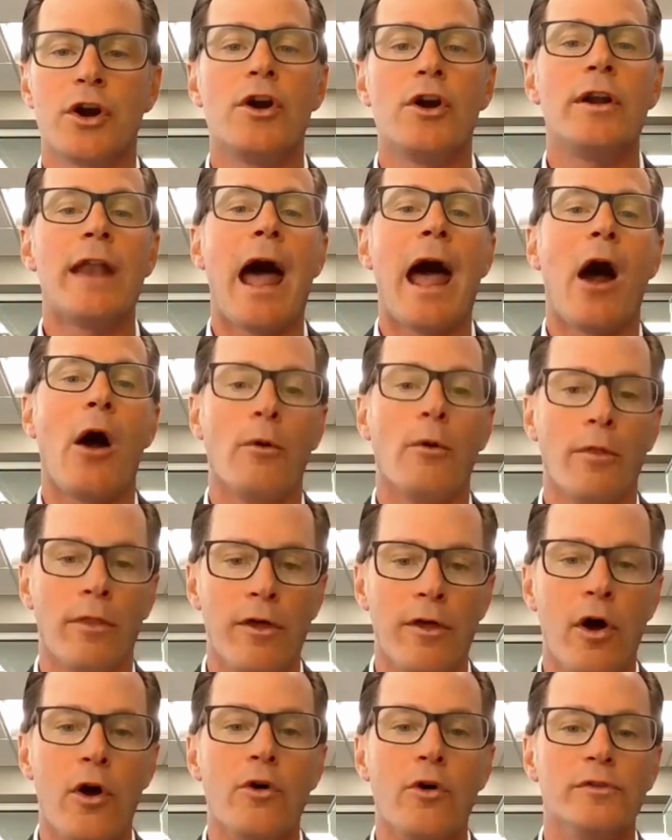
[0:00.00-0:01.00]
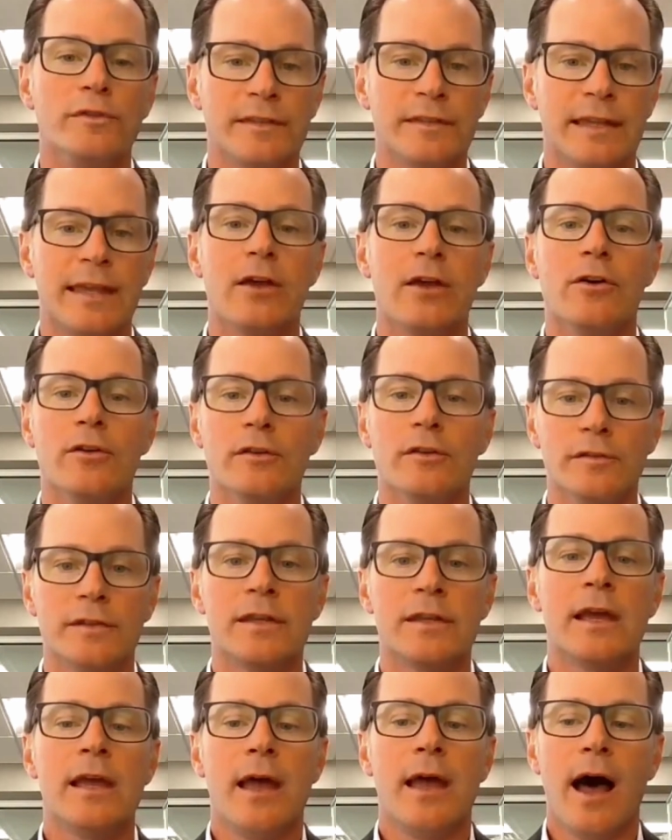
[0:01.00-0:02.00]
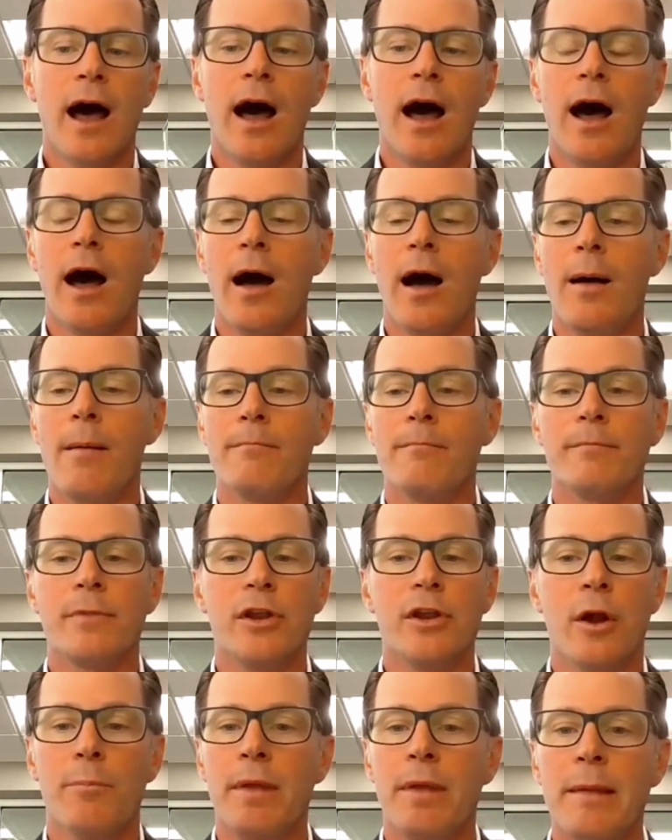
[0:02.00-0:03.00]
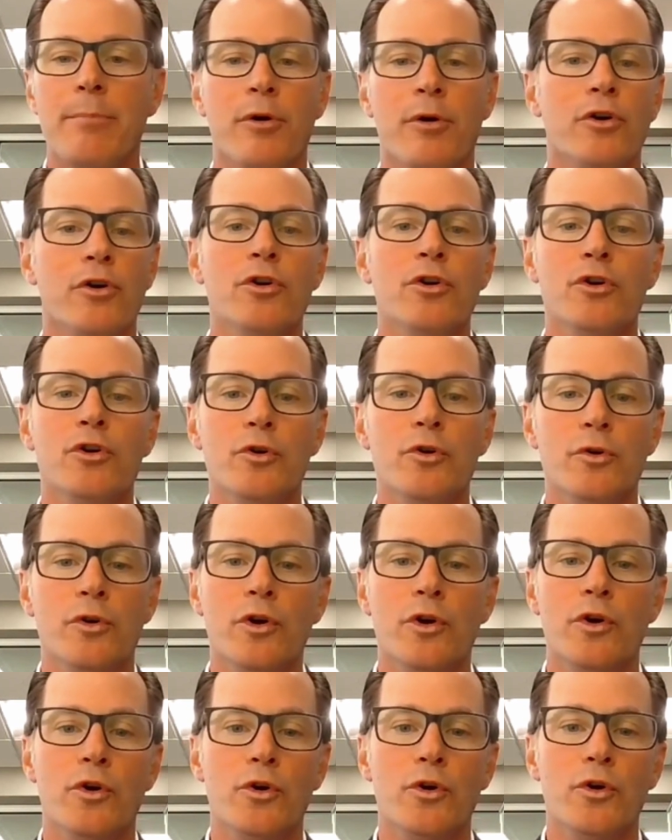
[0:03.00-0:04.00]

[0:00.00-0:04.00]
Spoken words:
turn out those skills. People who